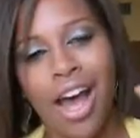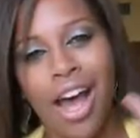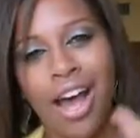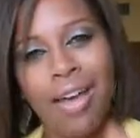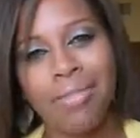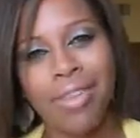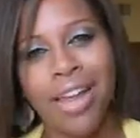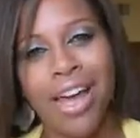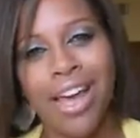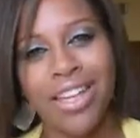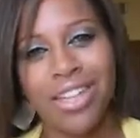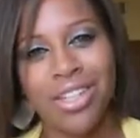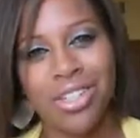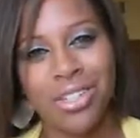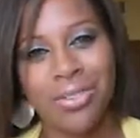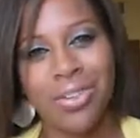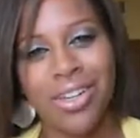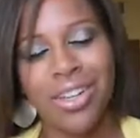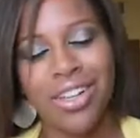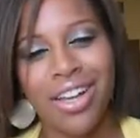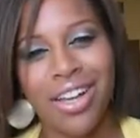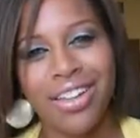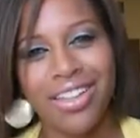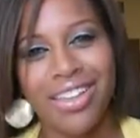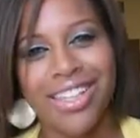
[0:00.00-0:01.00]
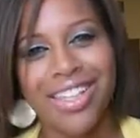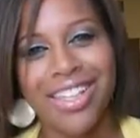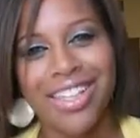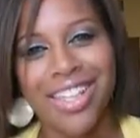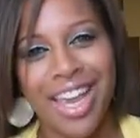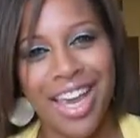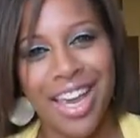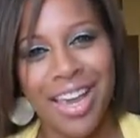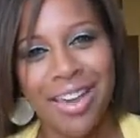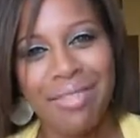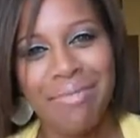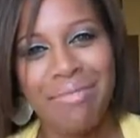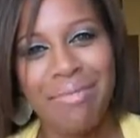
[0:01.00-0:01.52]
I'm doing the
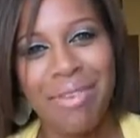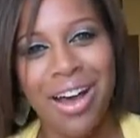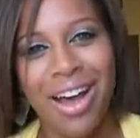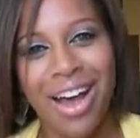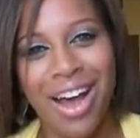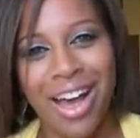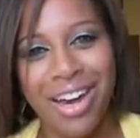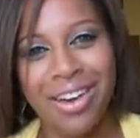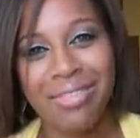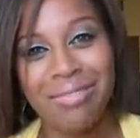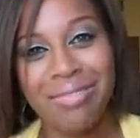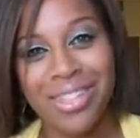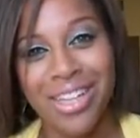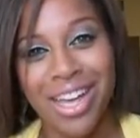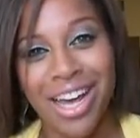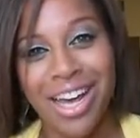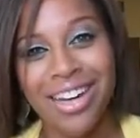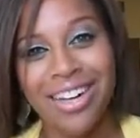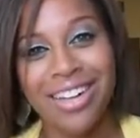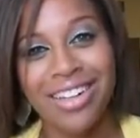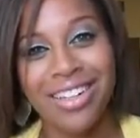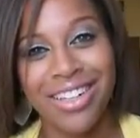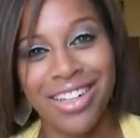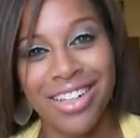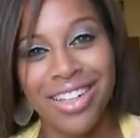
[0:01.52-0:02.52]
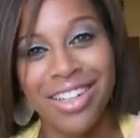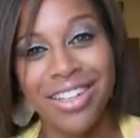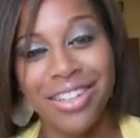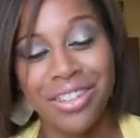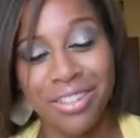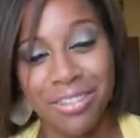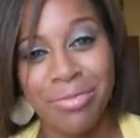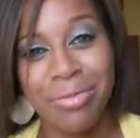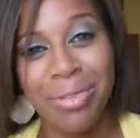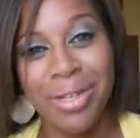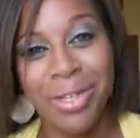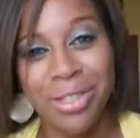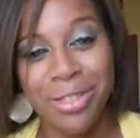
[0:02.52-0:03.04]
same items that
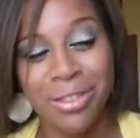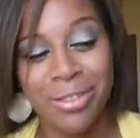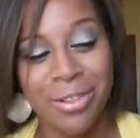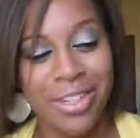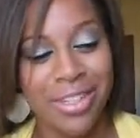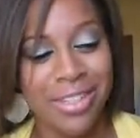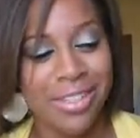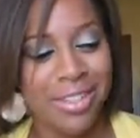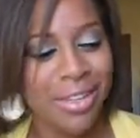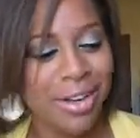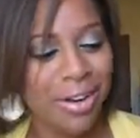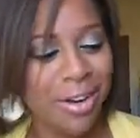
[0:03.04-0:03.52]
you've been doing,